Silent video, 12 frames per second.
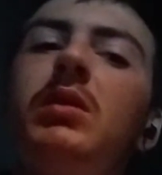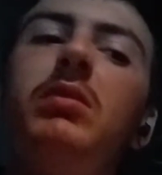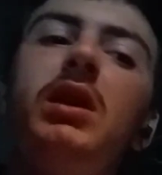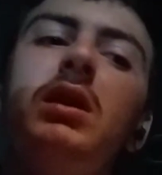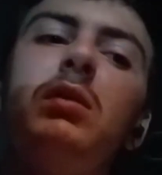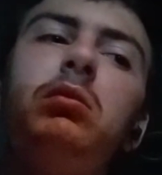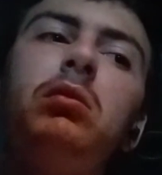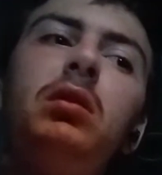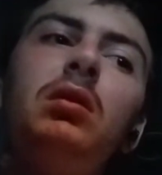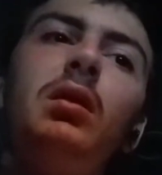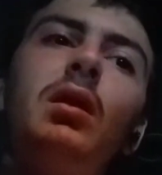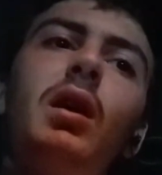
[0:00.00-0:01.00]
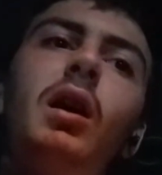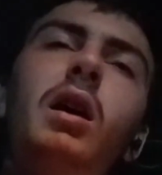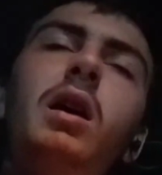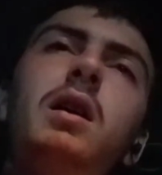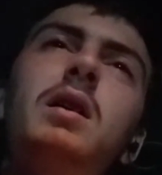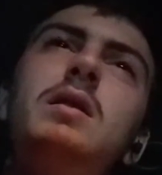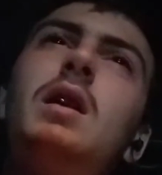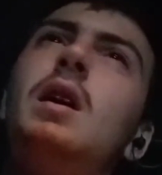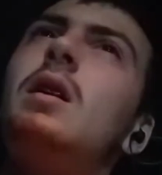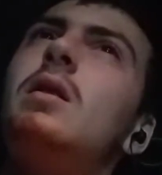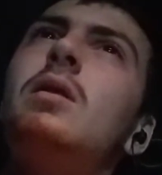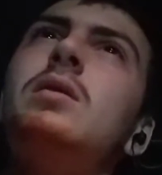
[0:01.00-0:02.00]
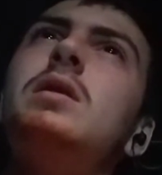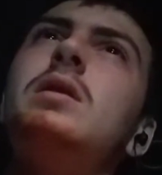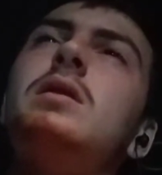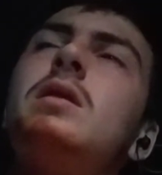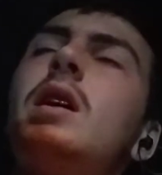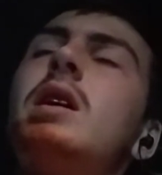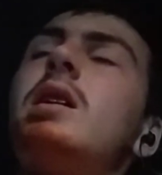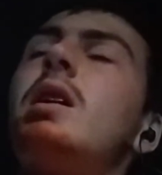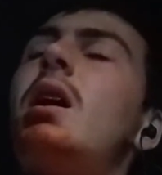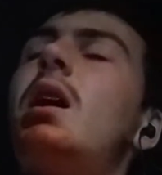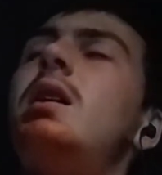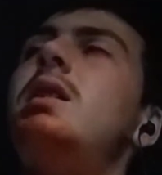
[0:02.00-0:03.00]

medium uh, not only like I'd